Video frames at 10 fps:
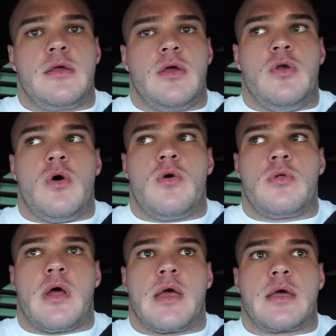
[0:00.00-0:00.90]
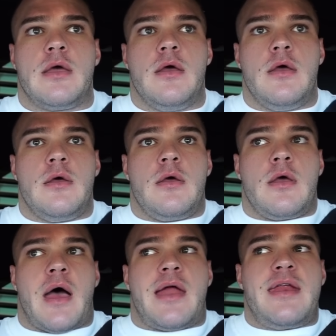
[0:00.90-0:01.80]
You know, like,
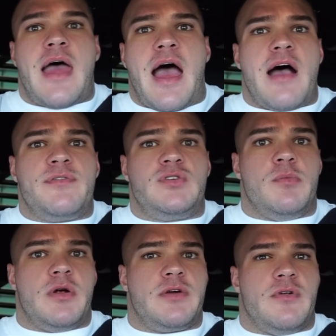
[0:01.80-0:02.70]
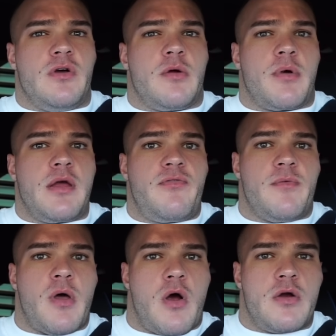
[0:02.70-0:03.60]
I didn't have so much of a longer break
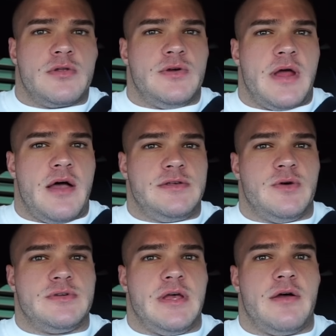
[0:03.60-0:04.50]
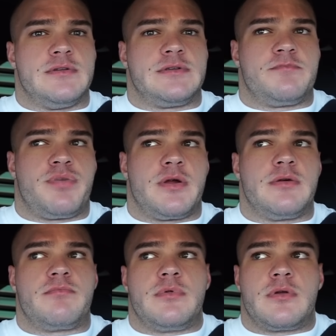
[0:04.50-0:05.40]
from the Arnold till now, so it sounds
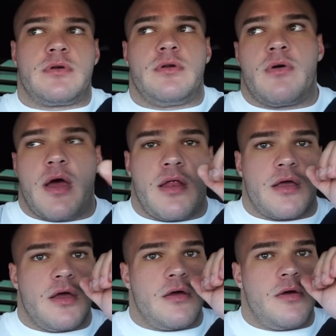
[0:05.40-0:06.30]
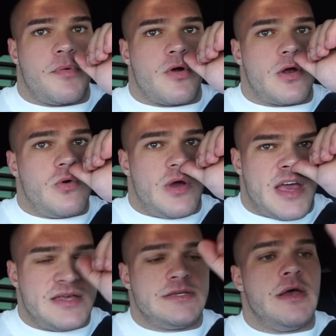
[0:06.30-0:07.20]
pretty, you know, kind of like a hypocritical, I
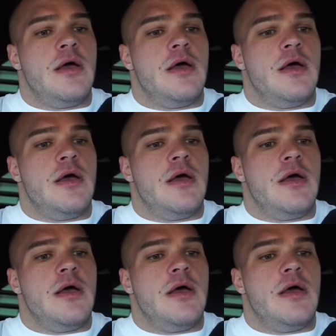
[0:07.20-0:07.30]
guess.